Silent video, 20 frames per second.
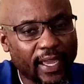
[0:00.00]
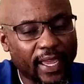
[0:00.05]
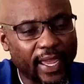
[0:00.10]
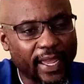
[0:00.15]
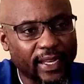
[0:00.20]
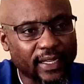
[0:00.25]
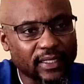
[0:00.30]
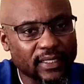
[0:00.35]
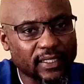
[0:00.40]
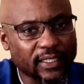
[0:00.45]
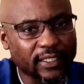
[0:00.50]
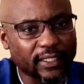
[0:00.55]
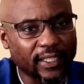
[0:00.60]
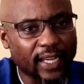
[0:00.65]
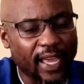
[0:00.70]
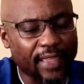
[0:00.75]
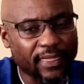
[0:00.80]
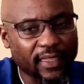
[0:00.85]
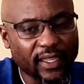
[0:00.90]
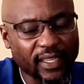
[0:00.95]
And
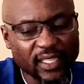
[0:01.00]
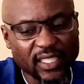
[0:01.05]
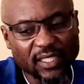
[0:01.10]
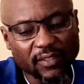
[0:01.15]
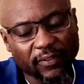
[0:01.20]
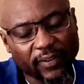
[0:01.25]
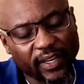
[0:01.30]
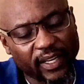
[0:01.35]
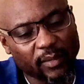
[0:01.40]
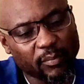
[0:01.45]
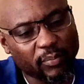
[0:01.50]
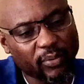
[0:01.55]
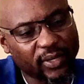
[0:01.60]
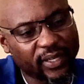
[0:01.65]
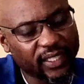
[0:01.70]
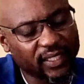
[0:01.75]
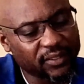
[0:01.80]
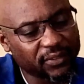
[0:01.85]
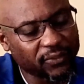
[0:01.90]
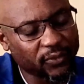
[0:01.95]
I think it's very
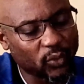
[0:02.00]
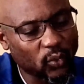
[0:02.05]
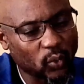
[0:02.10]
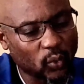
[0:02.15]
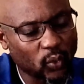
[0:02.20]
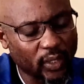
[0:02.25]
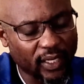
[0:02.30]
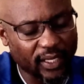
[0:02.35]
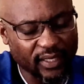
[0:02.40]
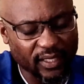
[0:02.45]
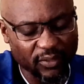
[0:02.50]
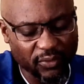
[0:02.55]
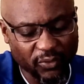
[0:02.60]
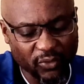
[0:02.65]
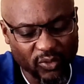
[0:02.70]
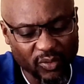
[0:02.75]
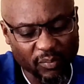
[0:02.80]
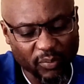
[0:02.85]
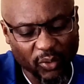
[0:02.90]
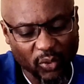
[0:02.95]
important for the
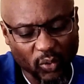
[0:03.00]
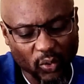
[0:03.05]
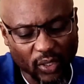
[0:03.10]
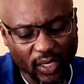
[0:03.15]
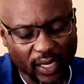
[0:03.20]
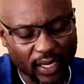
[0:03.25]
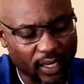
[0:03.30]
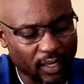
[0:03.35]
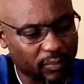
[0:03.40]
football